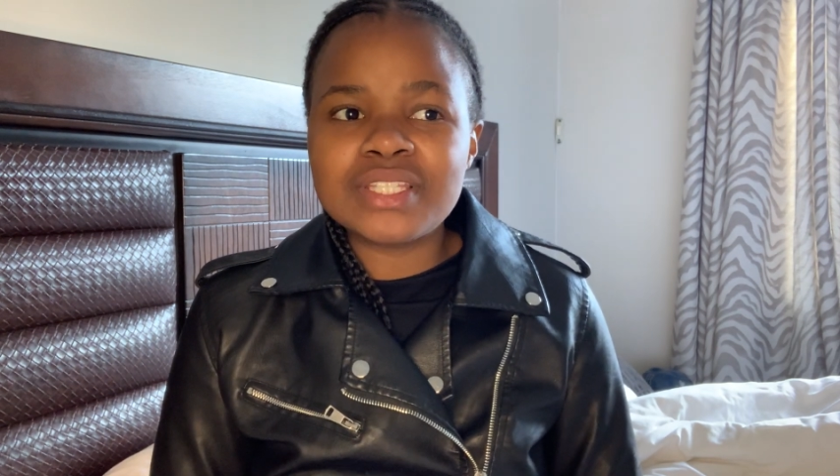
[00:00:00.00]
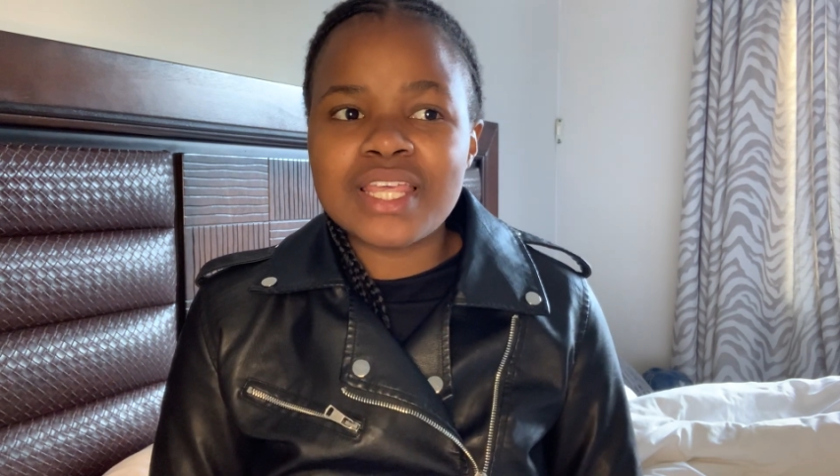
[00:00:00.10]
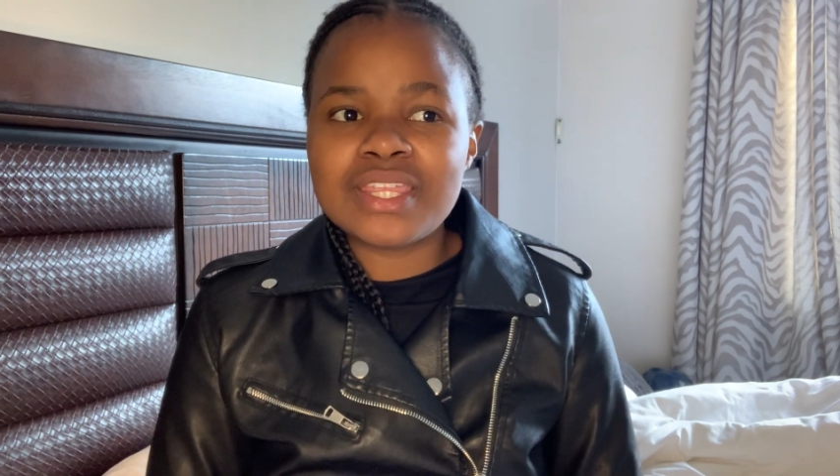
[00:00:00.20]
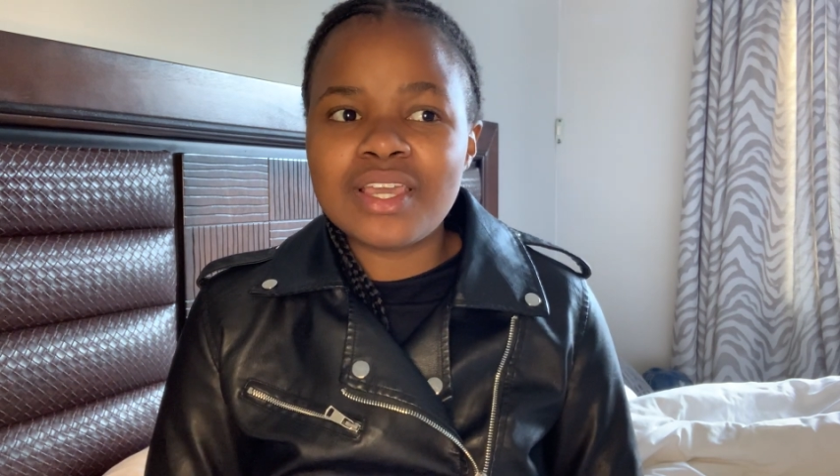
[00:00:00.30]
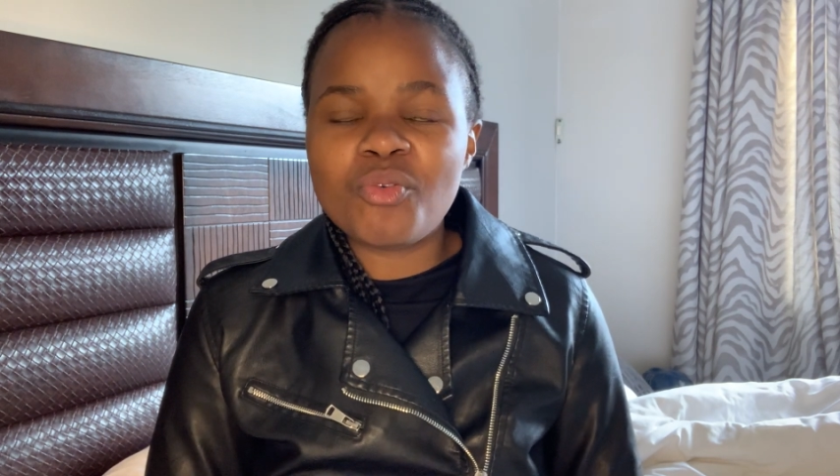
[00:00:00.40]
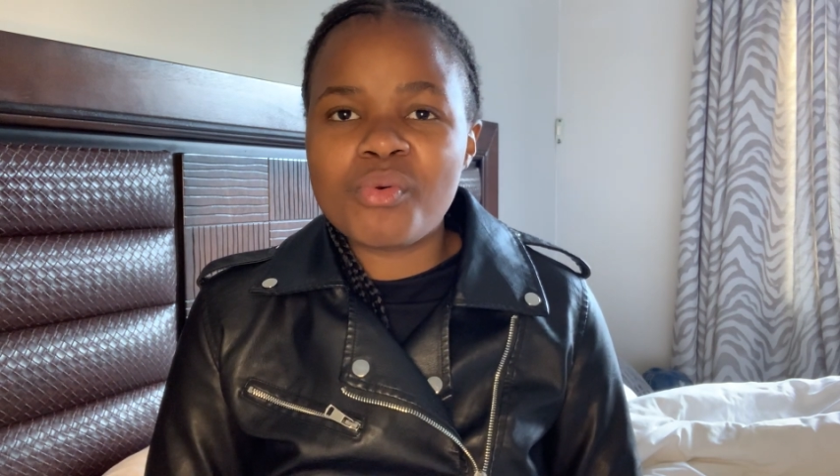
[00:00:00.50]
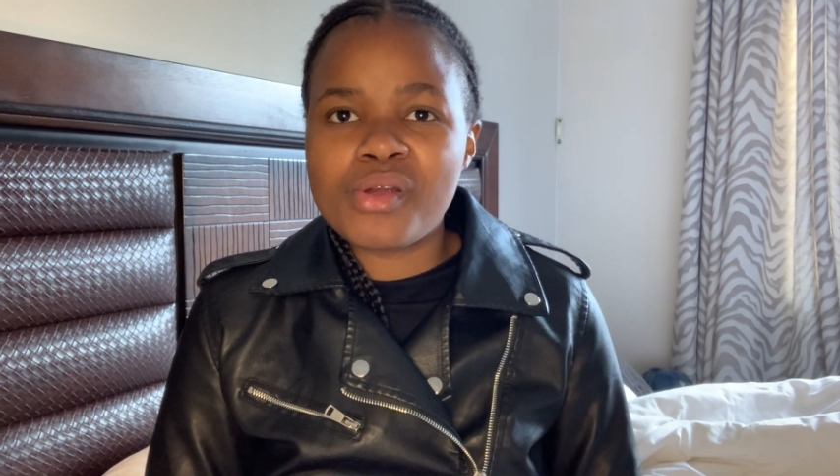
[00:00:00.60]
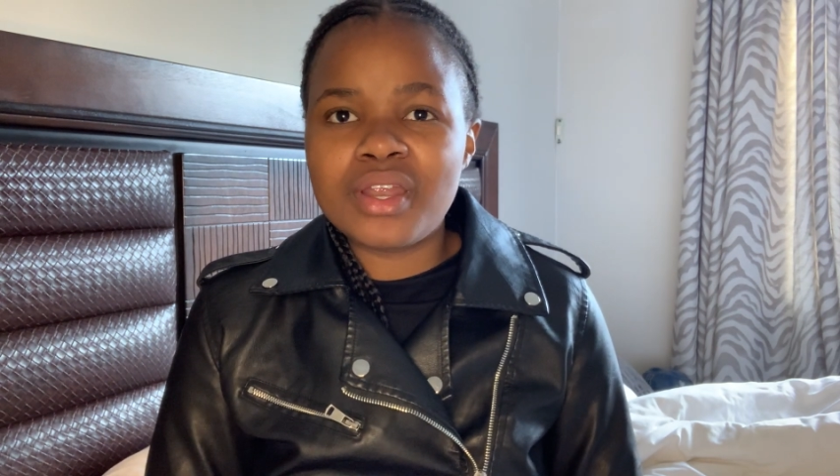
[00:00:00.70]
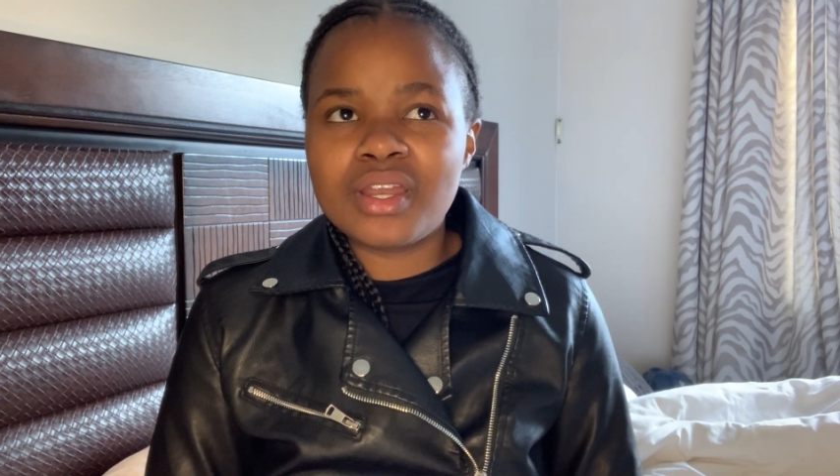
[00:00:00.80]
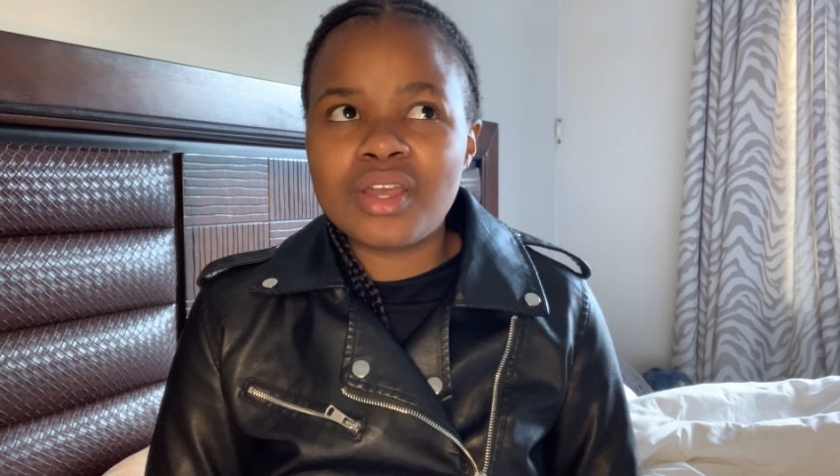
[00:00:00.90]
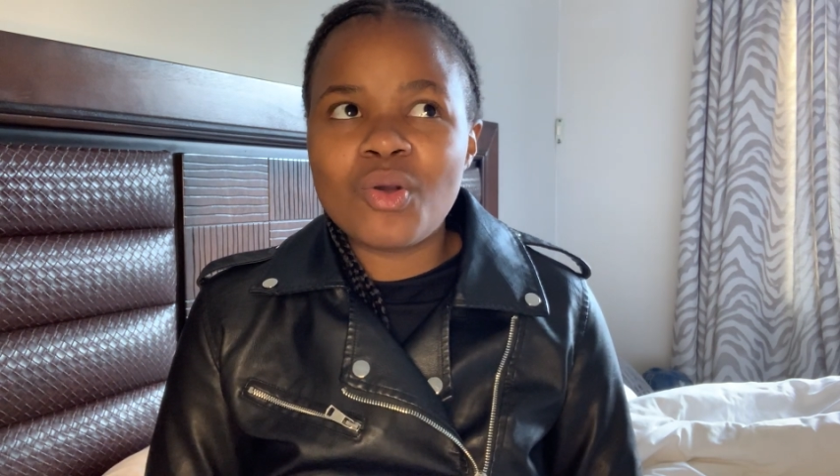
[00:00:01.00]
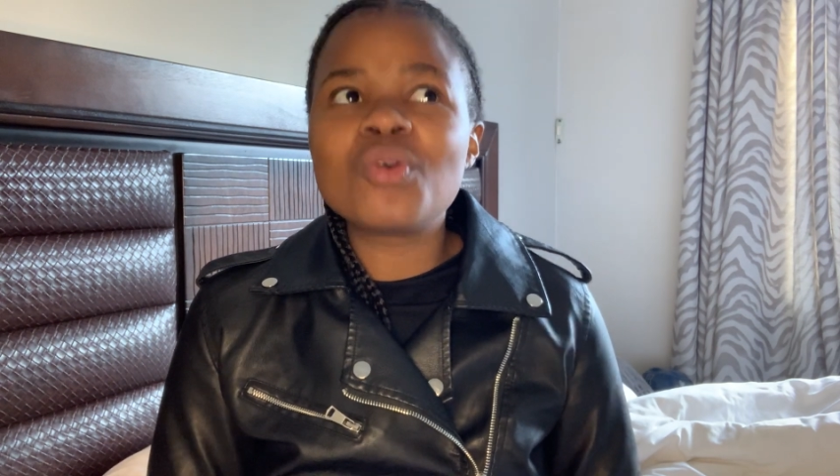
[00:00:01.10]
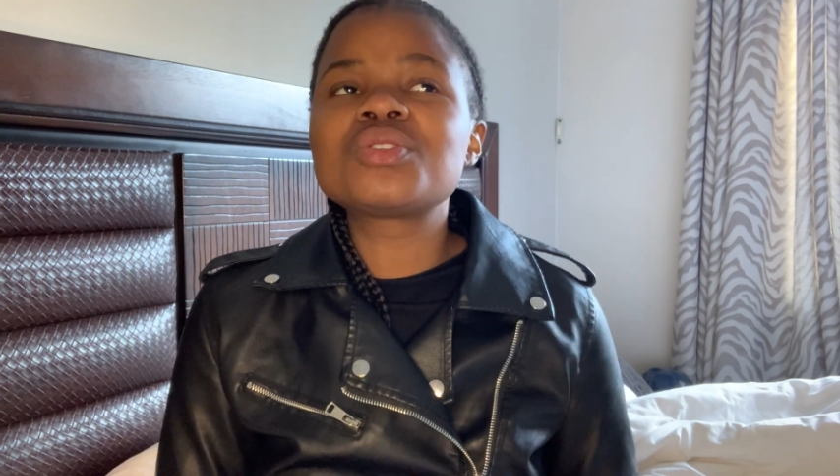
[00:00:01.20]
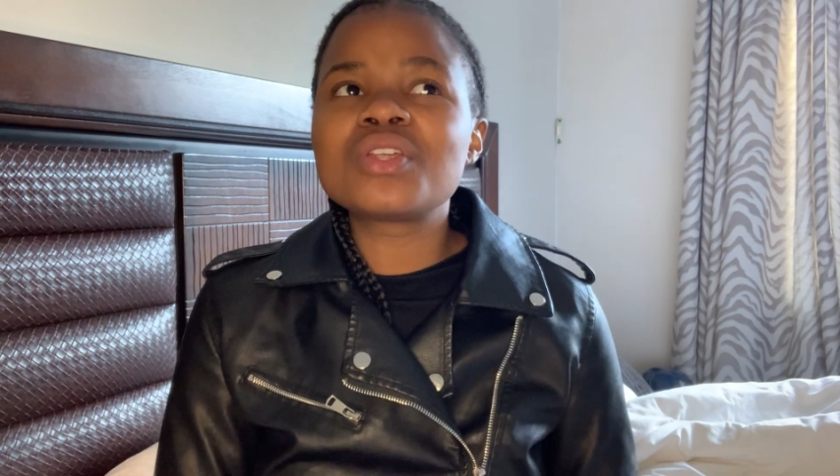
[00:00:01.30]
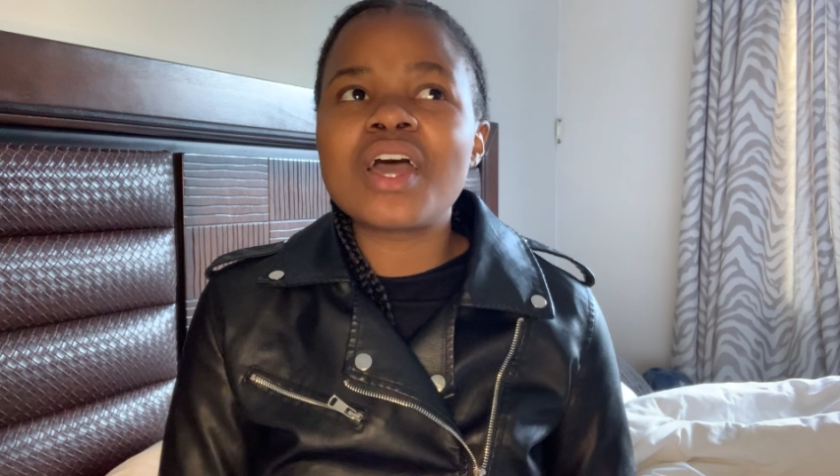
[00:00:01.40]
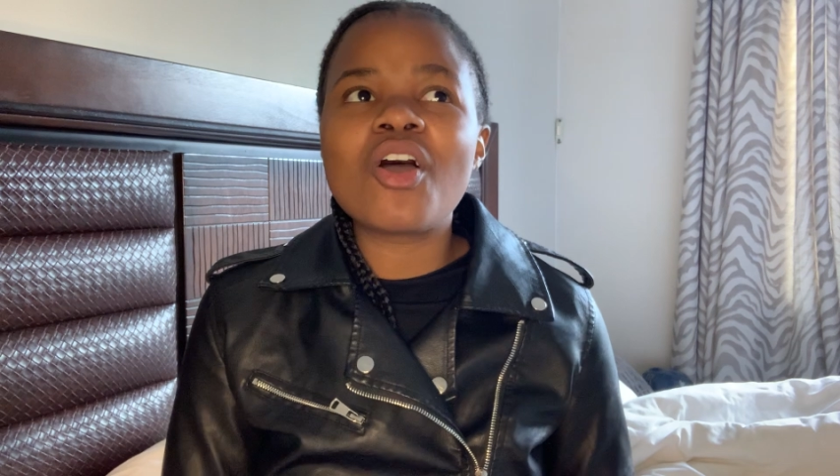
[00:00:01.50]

I think we're also now,